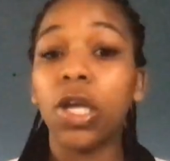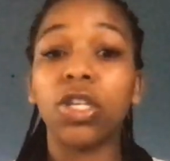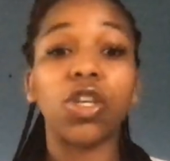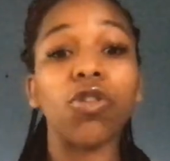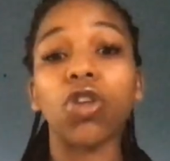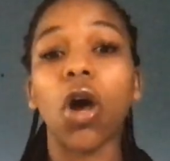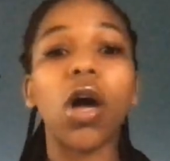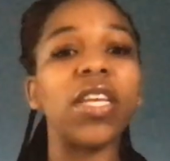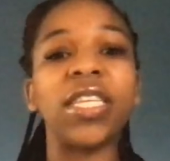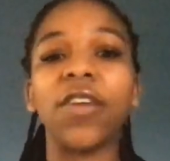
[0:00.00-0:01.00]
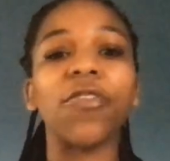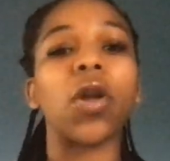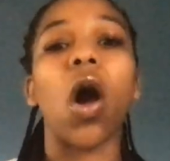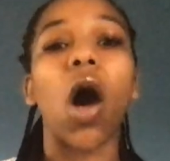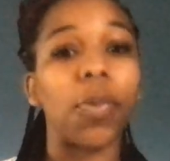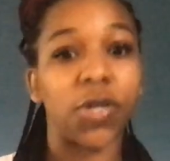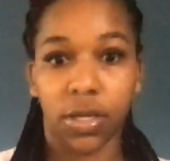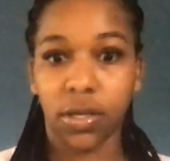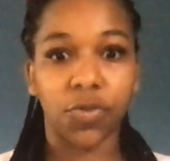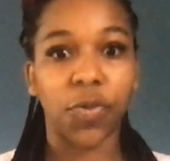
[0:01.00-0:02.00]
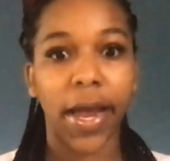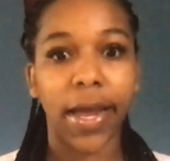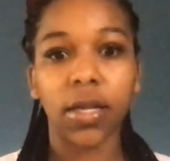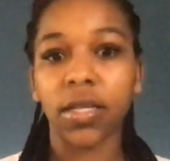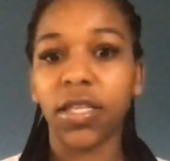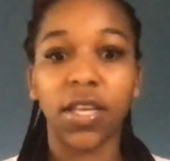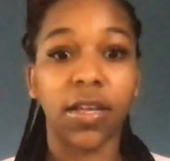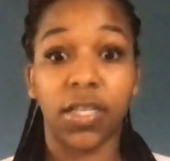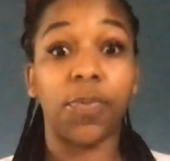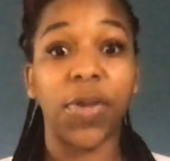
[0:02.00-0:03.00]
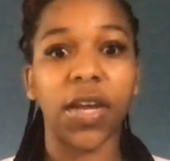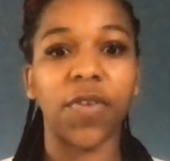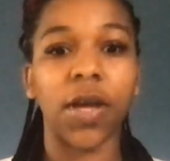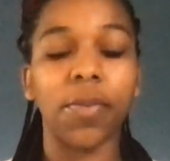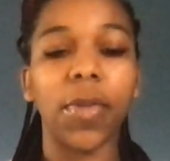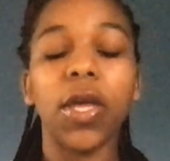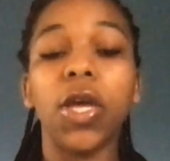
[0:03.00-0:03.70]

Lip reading: So there's all these different options, right, to pick from.